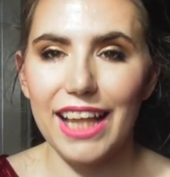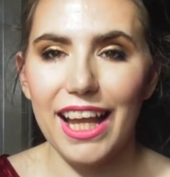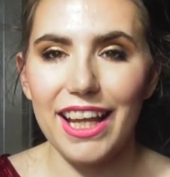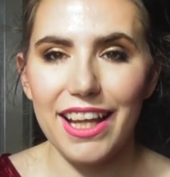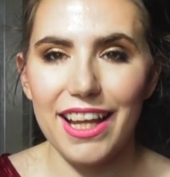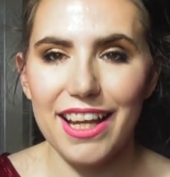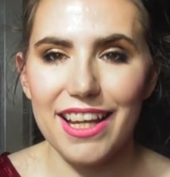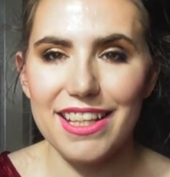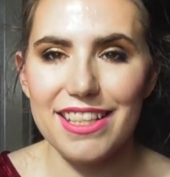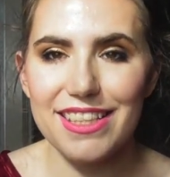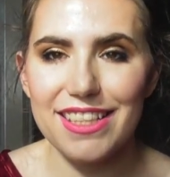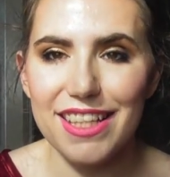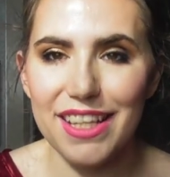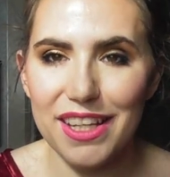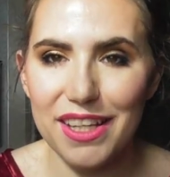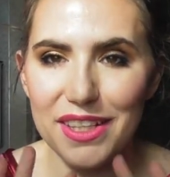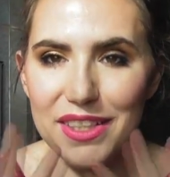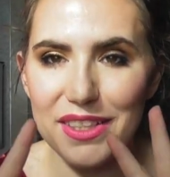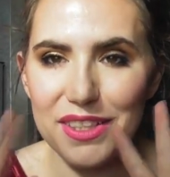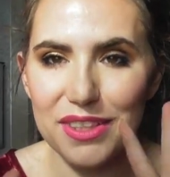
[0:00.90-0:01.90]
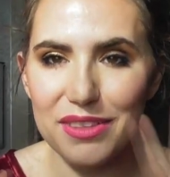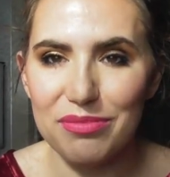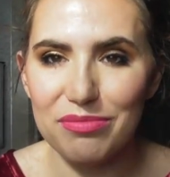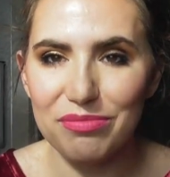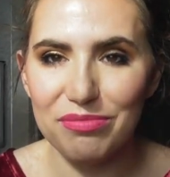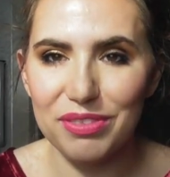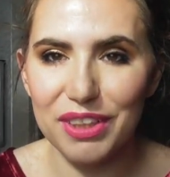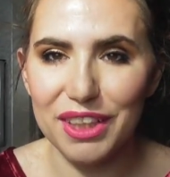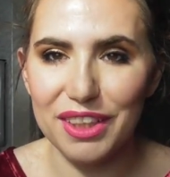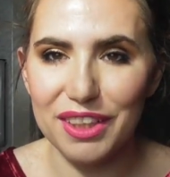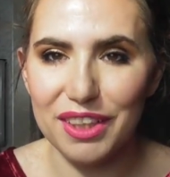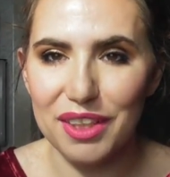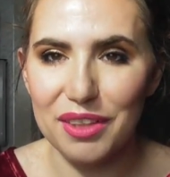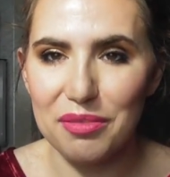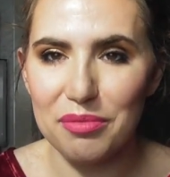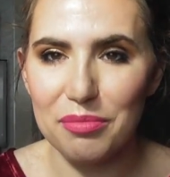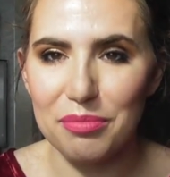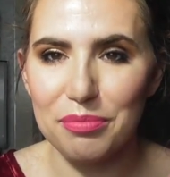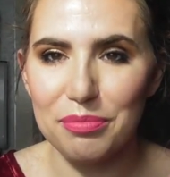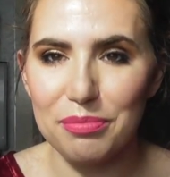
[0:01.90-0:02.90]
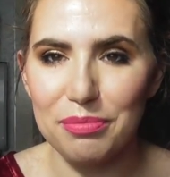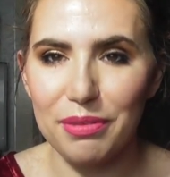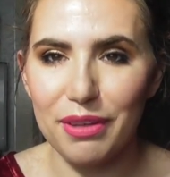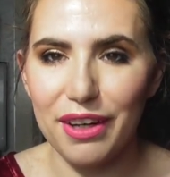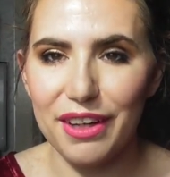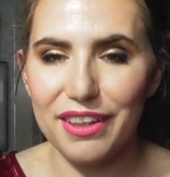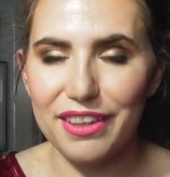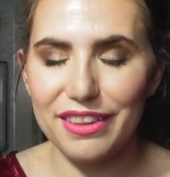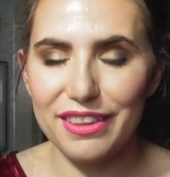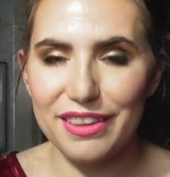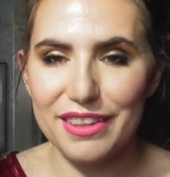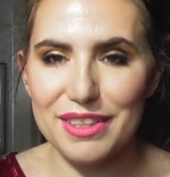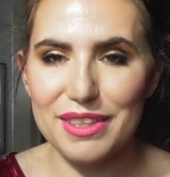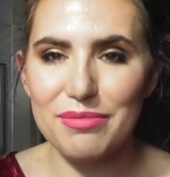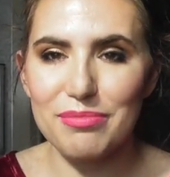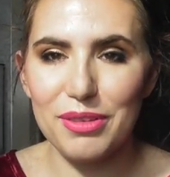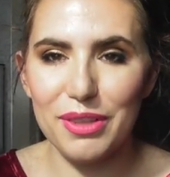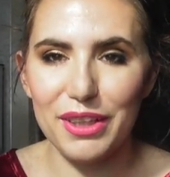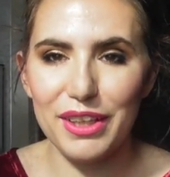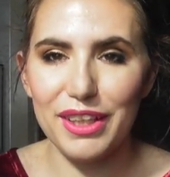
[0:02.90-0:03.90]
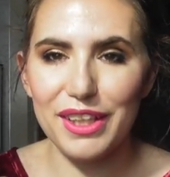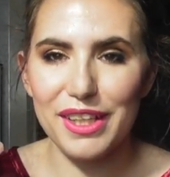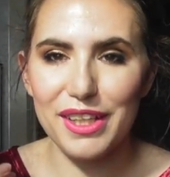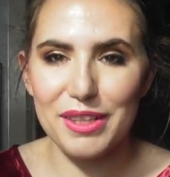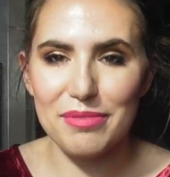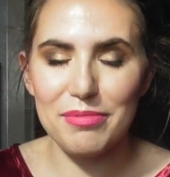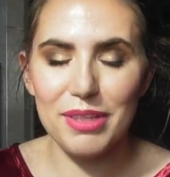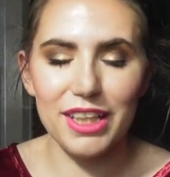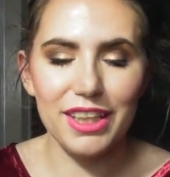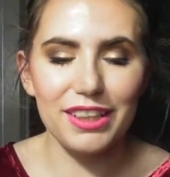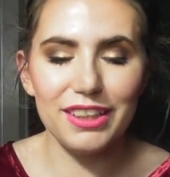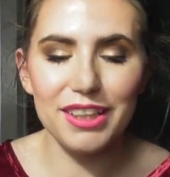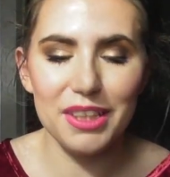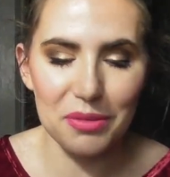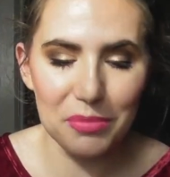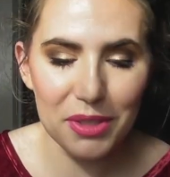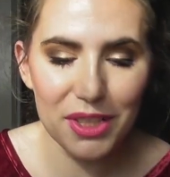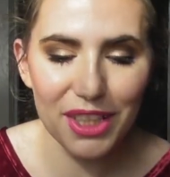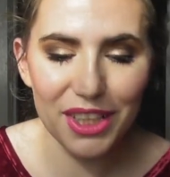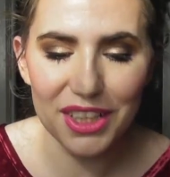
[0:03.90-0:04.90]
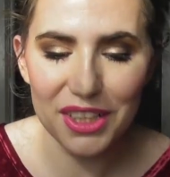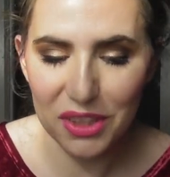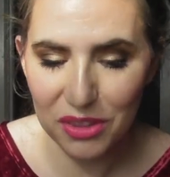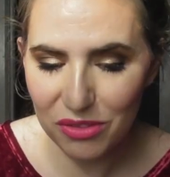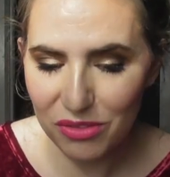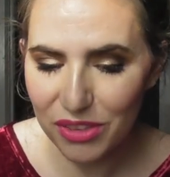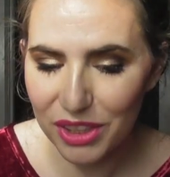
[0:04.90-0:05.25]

Hi guys, it is really bright this morning and my lipstick is